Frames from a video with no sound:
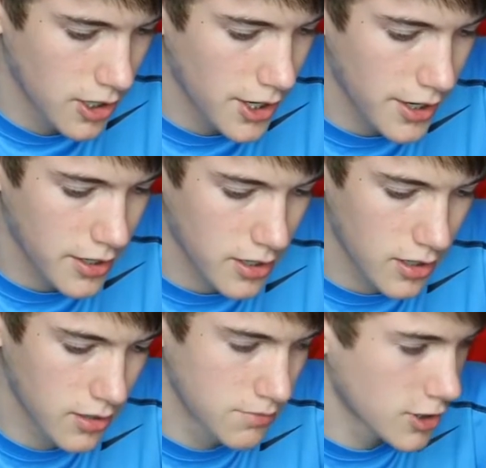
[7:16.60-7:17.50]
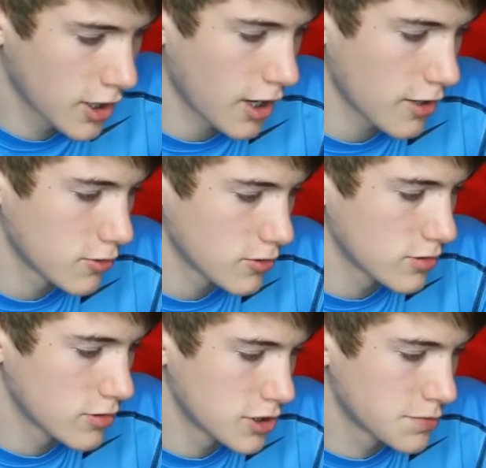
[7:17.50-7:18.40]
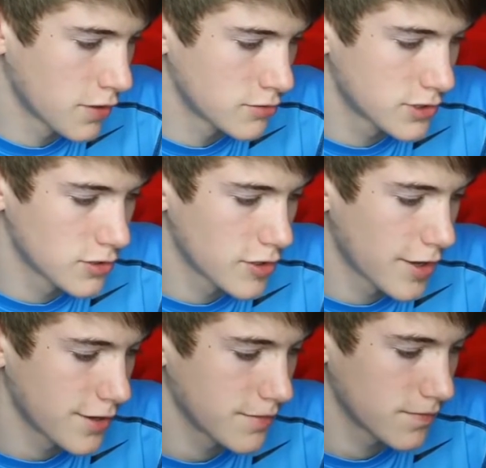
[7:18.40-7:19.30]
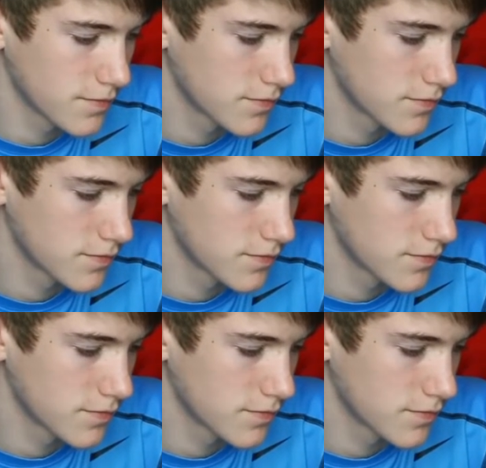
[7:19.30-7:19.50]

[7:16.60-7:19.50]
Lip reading: Hey, can I order this poster tonight?